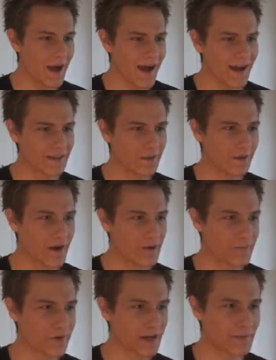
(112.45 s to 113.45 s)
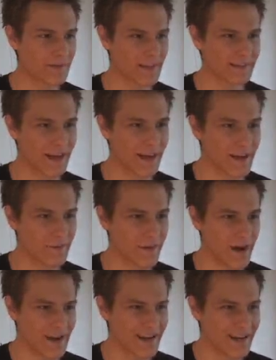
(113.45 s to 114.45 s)
ah! Oh, I forgot about that guy.
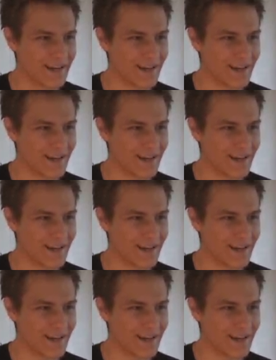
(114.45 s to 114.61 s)
Fuck!